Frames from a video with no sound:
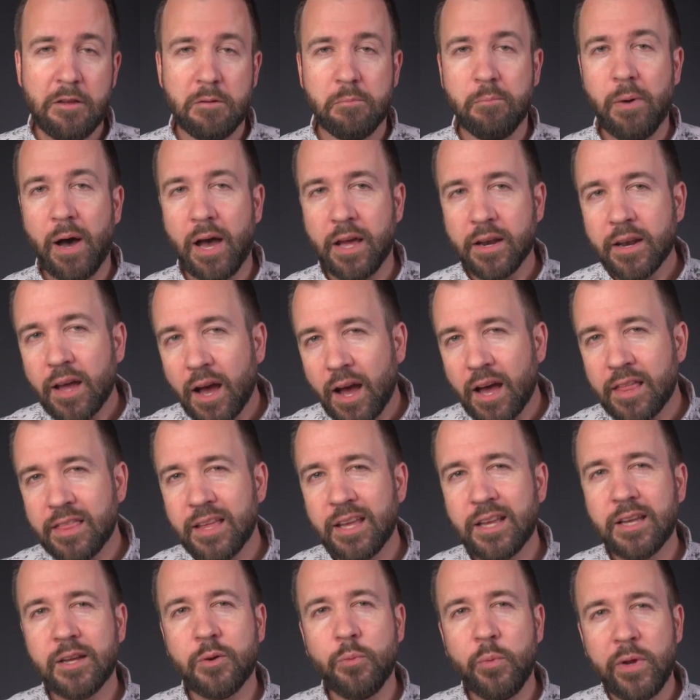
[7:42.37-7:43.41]
But I
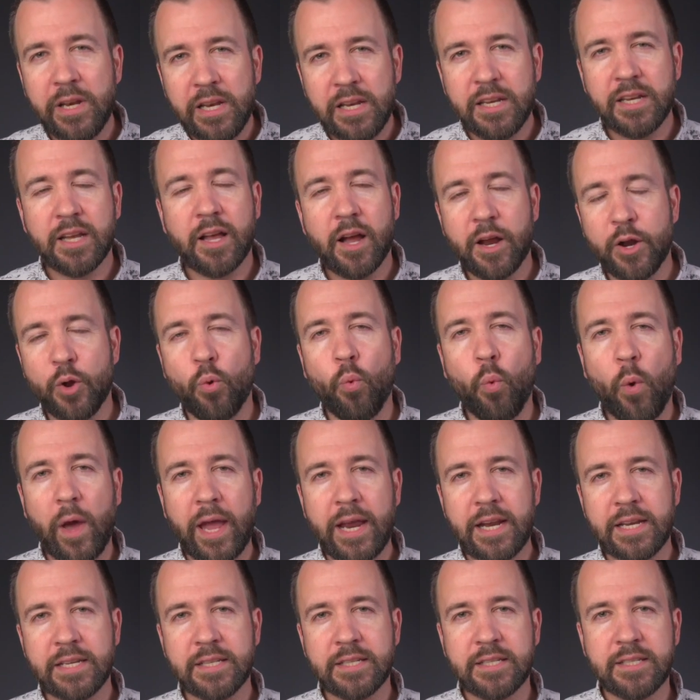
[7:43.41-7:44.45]
think we need to kind of
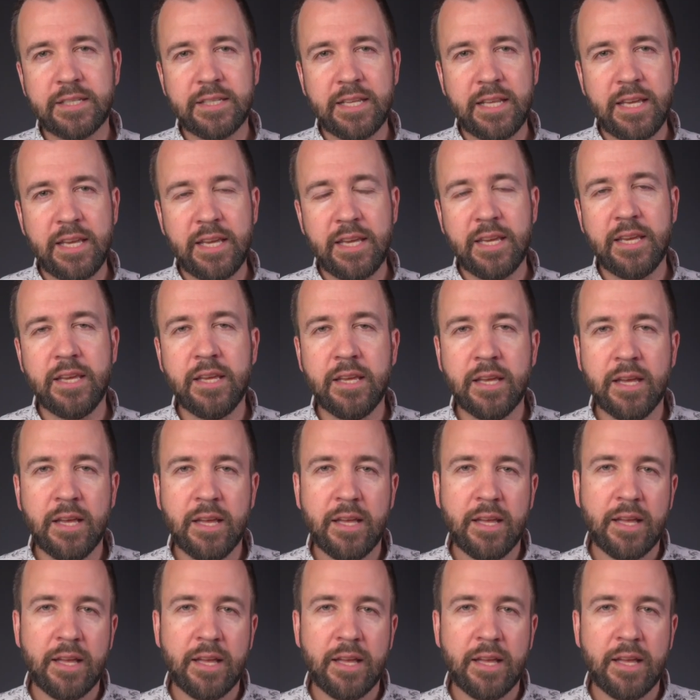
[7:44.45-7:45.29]
wait and see